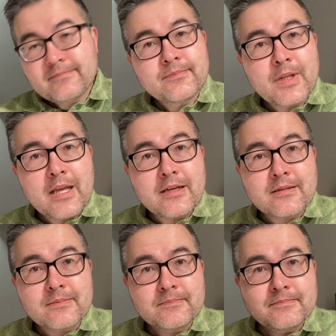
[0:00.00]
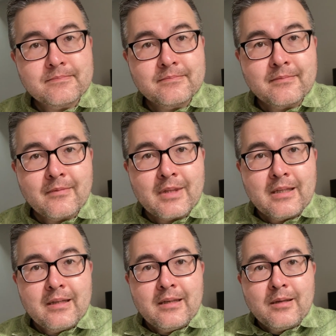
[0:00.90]
The end.
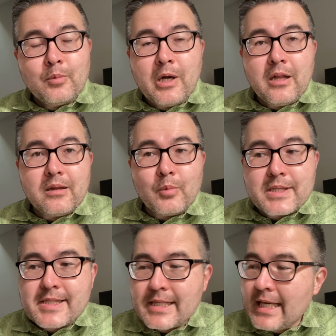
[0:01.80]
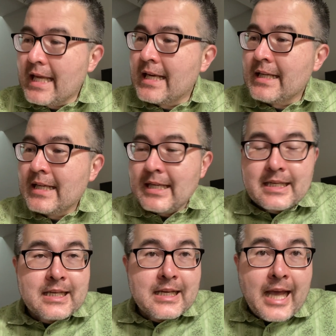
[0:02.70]
Well, once again,
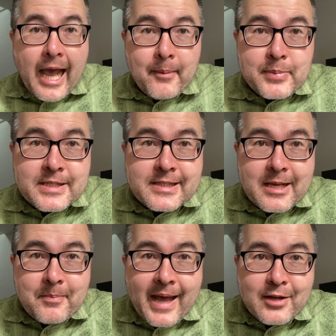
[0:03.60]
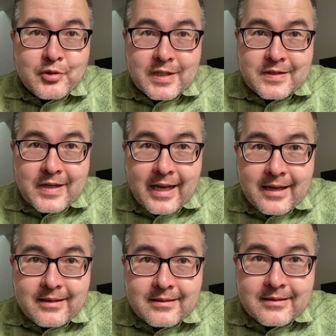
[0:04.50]
happy St. Patrick's
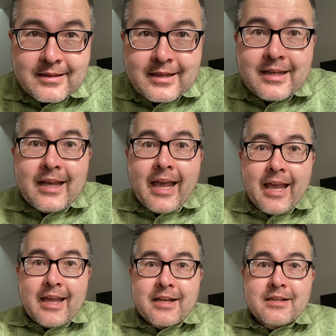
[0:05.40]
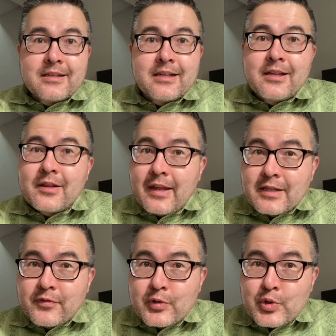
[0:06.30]
Day, and thanks
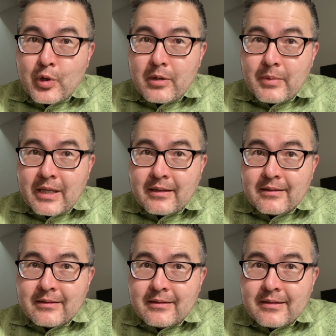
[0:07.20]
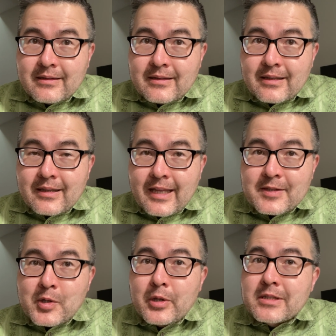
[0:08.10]
for joining me.
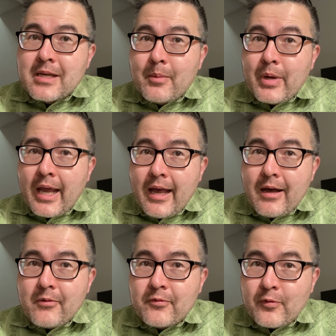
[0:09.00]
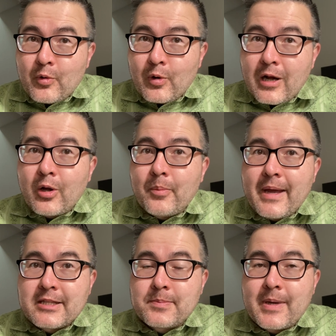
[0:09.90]
That's all the time we have for Uncle
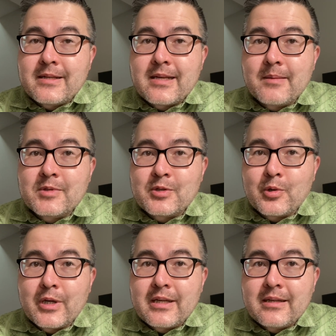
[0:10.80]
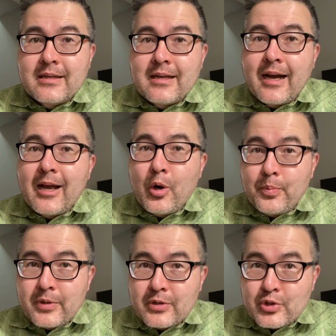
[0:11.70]
Matt's Bedtime Story. I
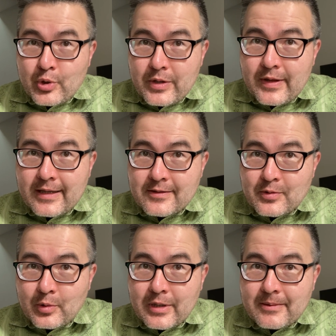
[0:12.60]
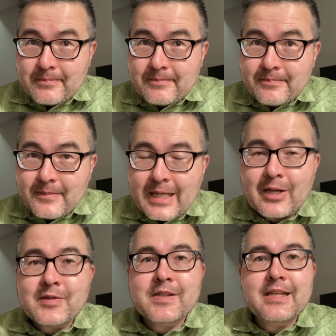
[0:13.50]
hope you enjoyed that story, and
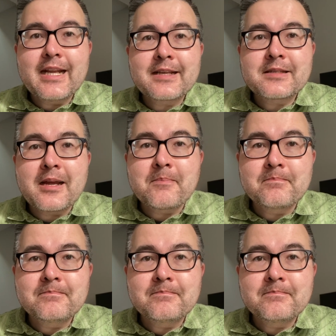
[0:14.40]
I'll see you next time.